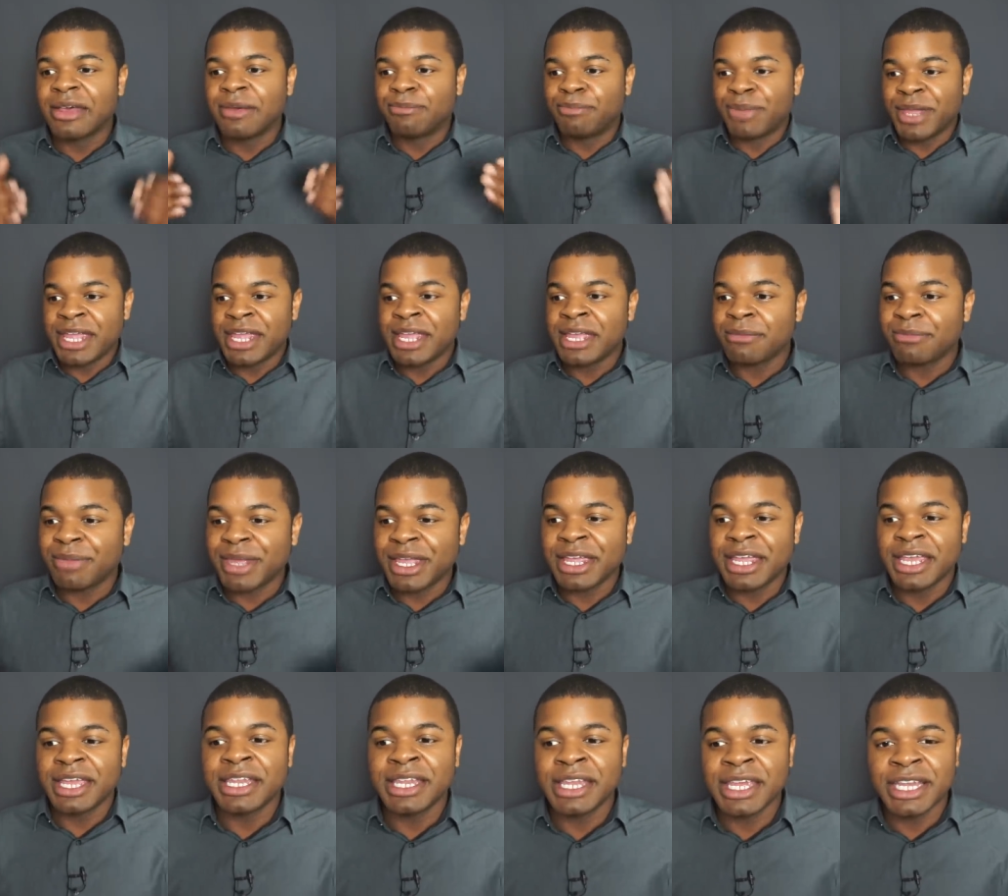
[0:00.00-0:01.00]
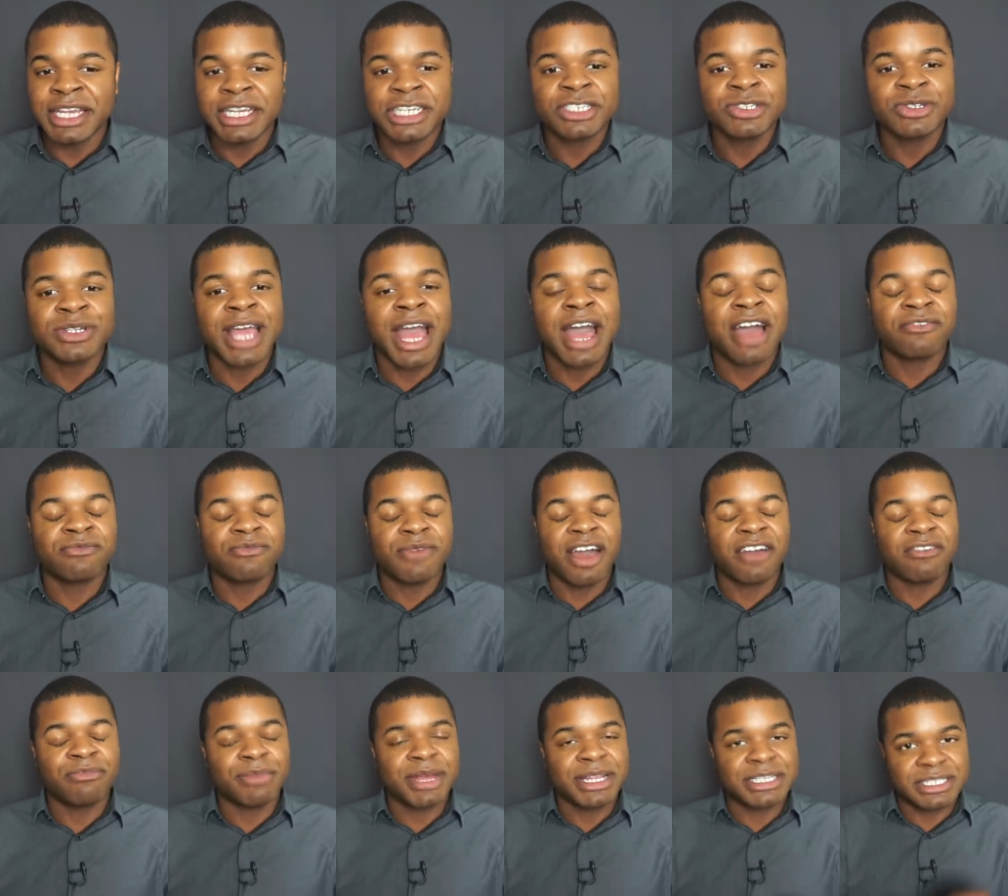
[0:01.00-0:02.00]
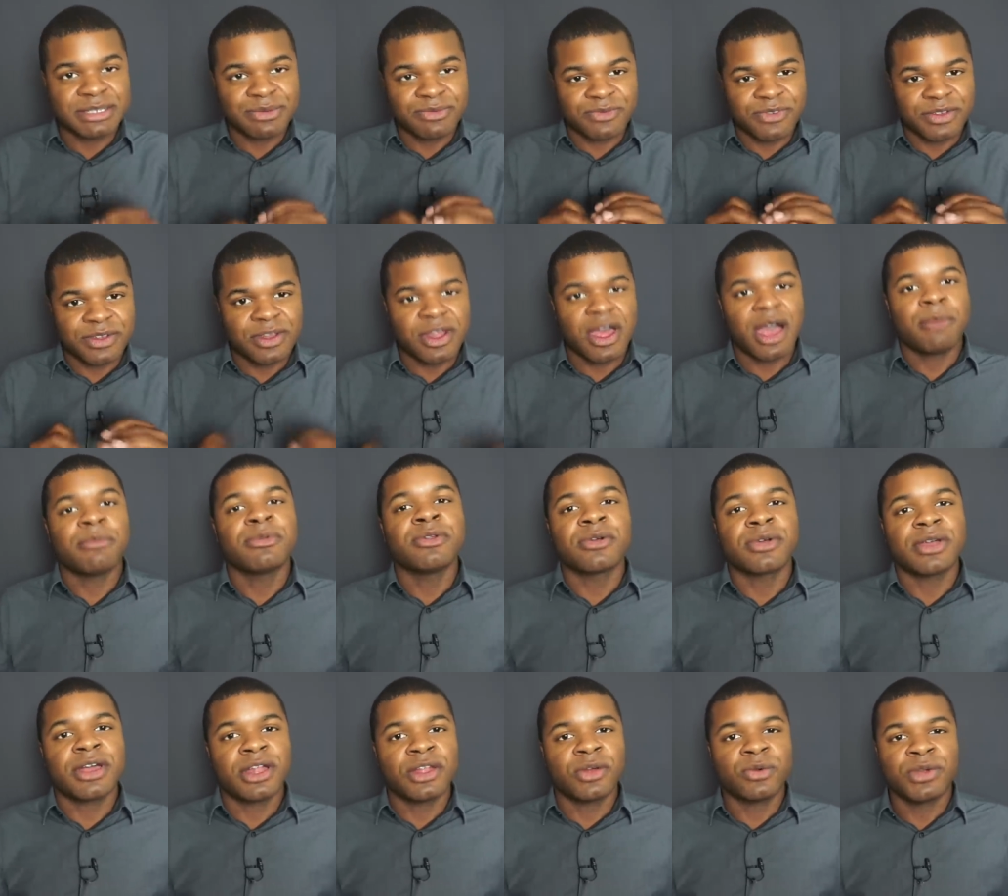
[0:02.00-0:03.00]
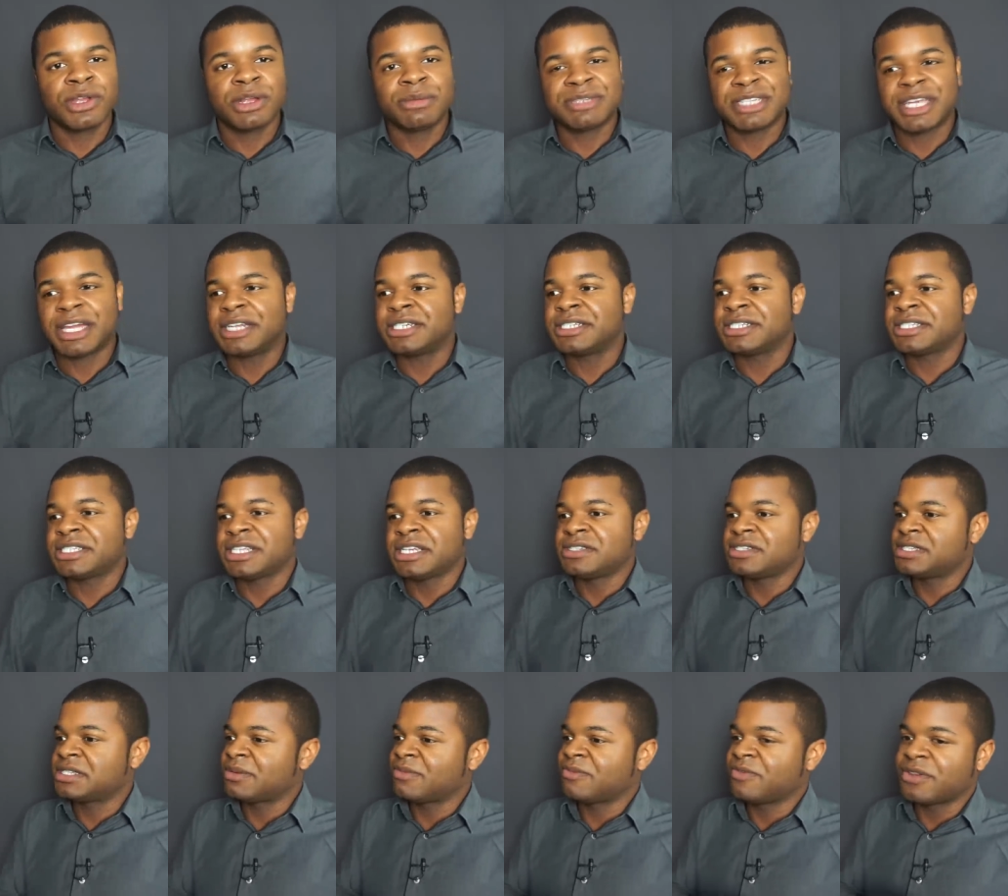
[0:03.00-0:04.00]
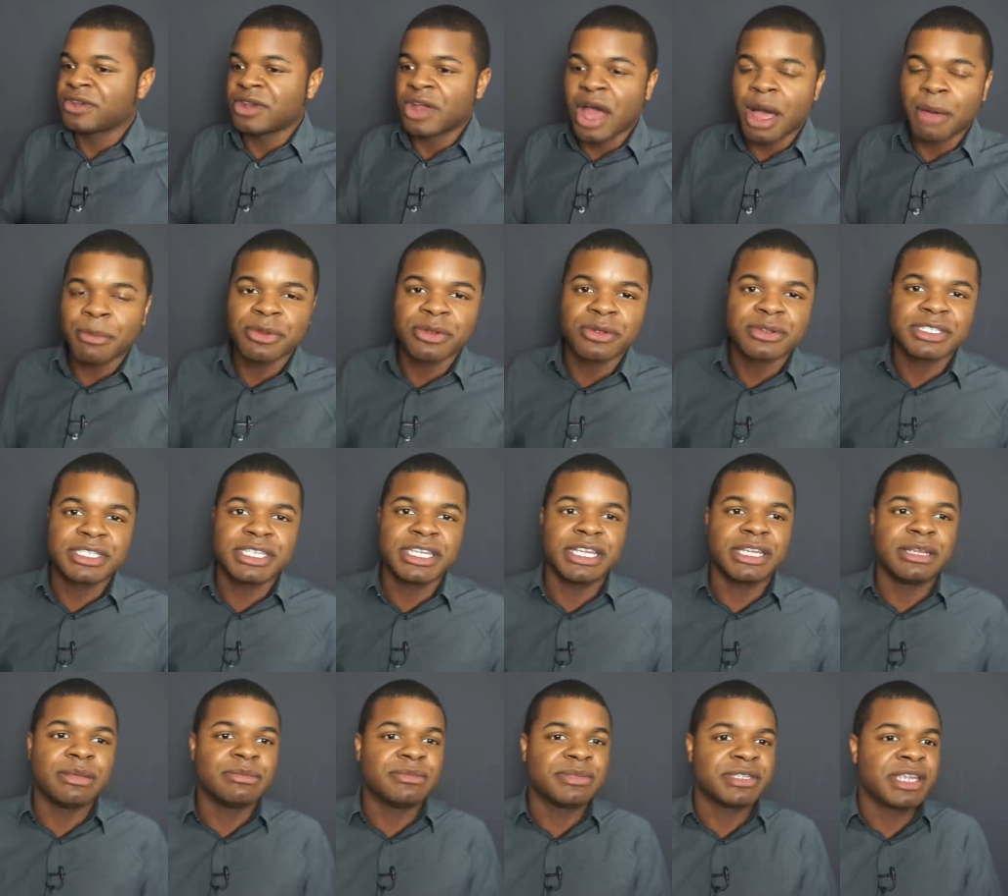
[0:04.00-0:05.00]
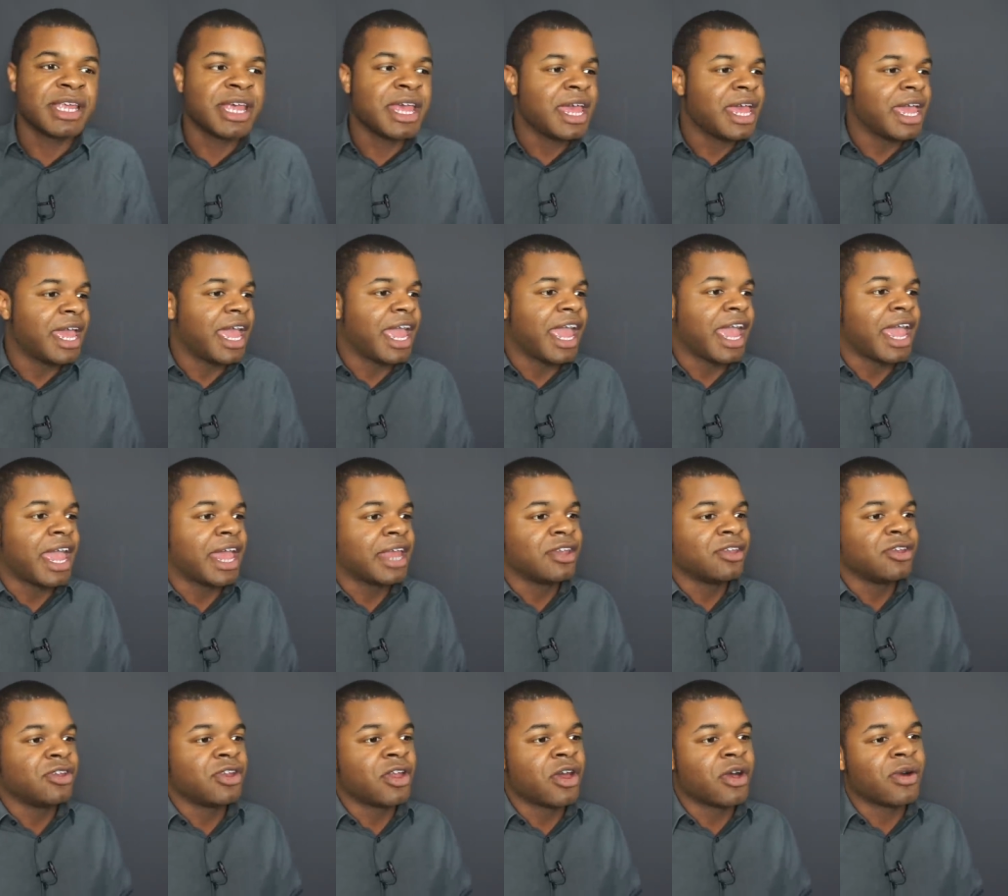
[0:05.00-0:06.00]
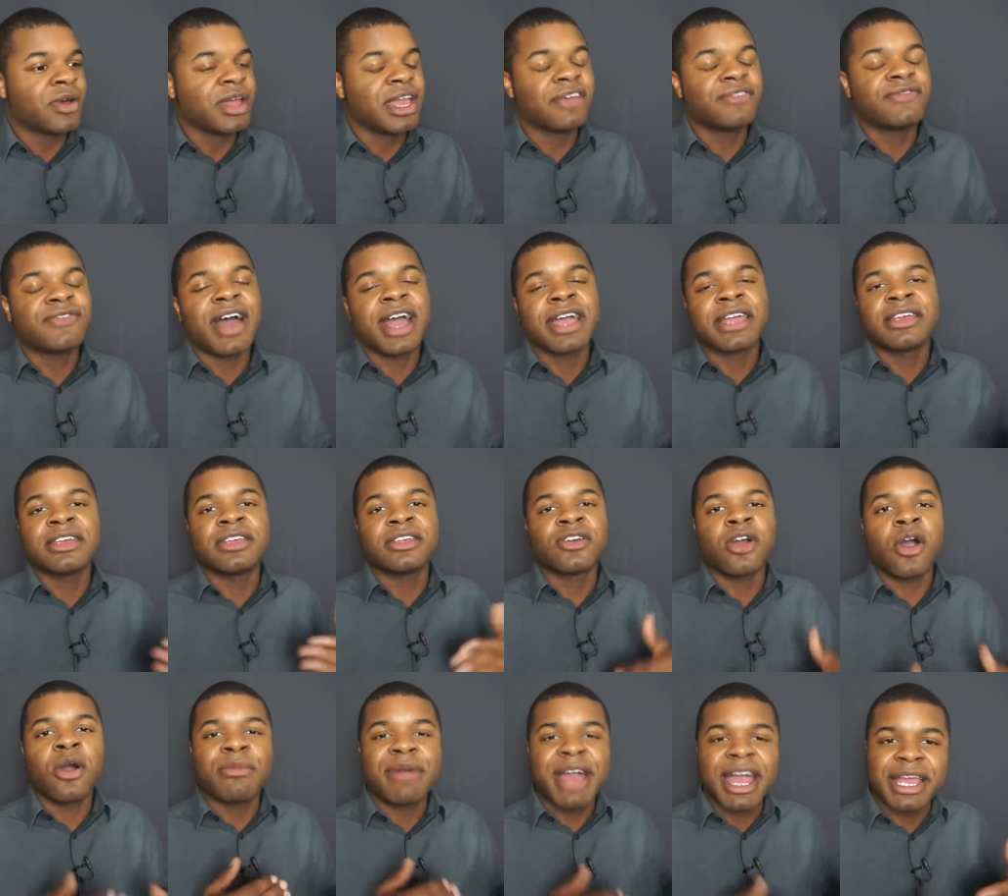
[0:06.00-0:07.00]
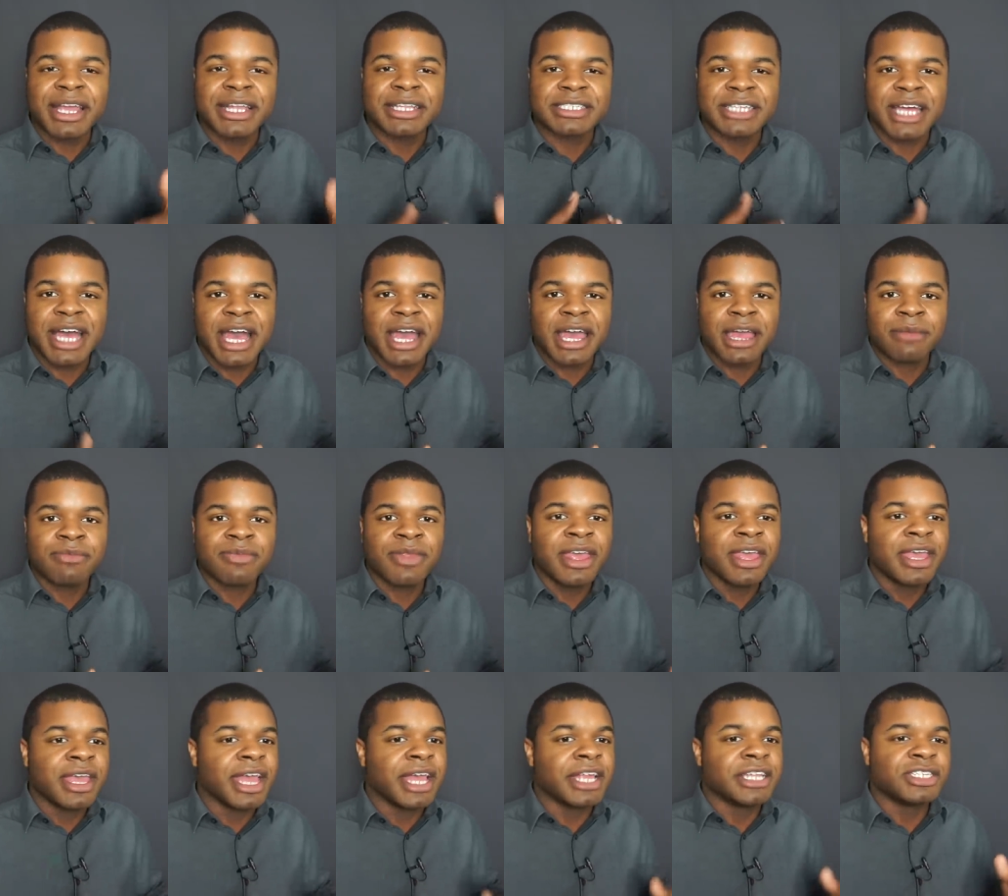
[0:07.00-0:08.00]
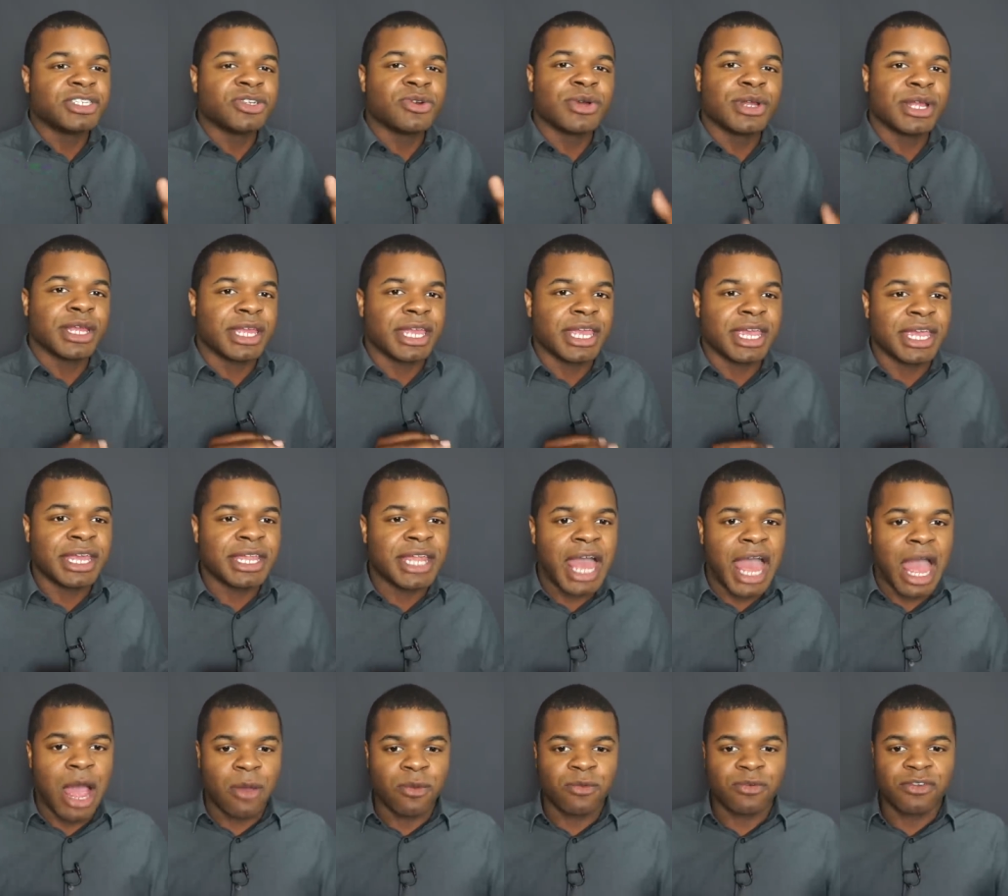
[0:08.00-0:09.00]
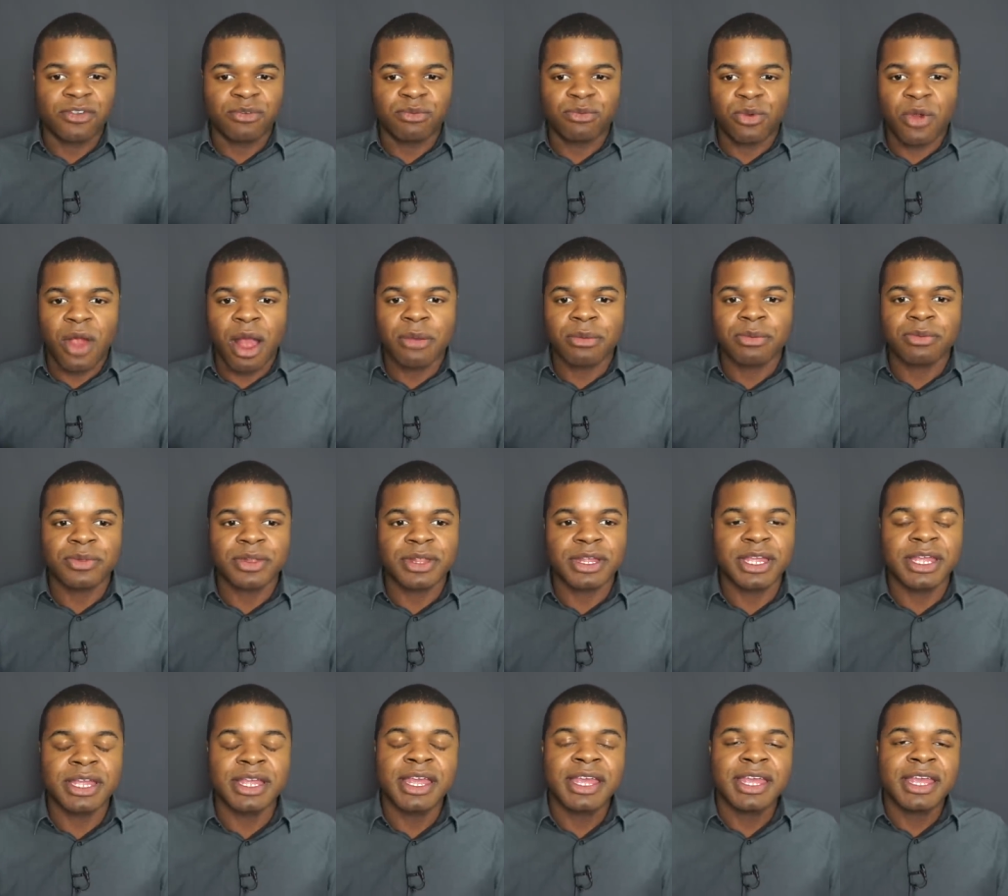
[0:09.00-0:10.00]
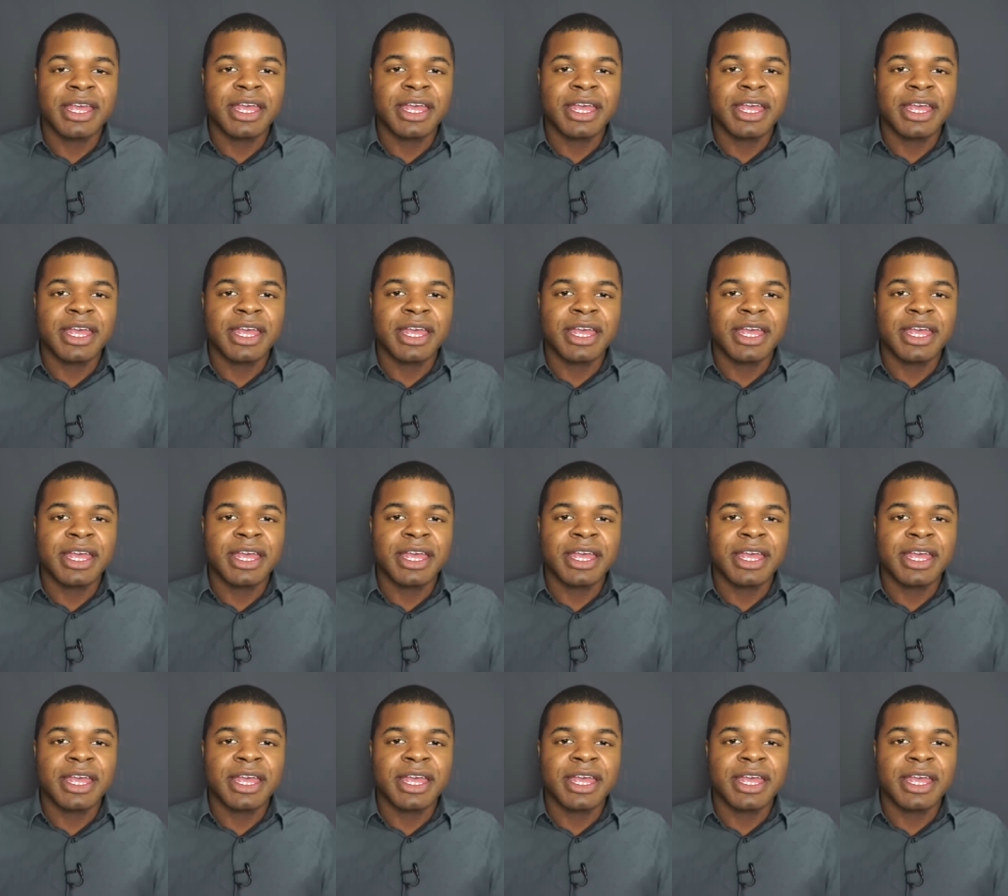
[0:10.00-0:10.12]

being being in the industry, I've I've met some phenomenal Keller Williams agents and some phenomenal teams. And you know, if I could go back in time and do it again, I would have probably